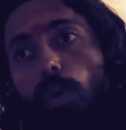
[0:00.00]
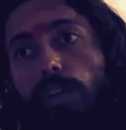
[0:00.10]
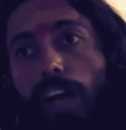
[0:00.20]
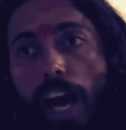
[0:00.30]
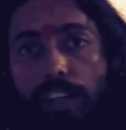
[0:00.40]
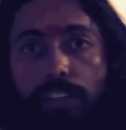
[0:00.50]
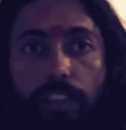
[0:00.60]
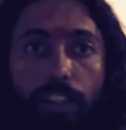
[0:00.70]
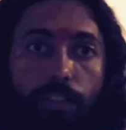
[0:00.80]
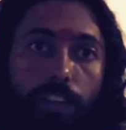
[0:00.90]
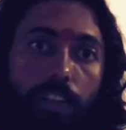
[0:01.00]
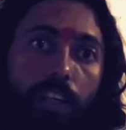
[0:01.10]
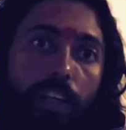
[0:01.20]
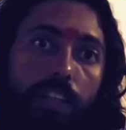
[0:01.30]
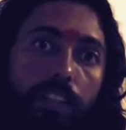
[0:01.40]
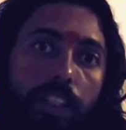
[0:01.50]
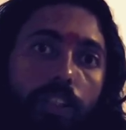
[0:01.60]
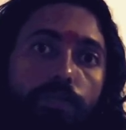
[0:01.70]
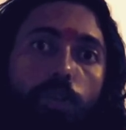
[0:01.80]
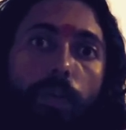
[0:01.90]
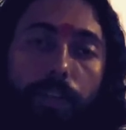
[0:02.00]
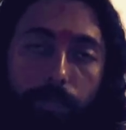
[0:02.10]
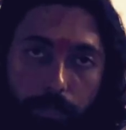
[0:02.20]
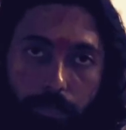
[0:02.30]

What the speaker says: broadcast it with the consent of viewer,